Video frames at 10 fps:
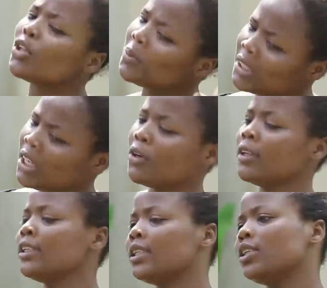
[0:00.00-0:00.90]
So stop saying
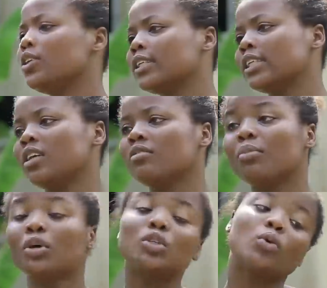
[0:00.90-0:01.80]
all these things you're
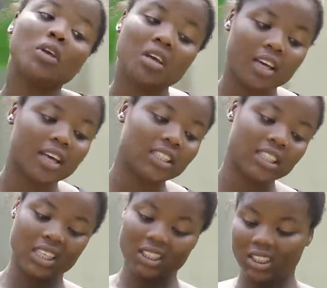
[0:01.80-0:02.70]
saying. But it's okay, yes,
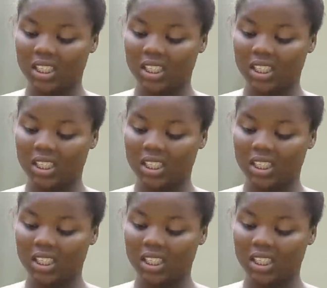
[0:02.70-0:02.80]
Sister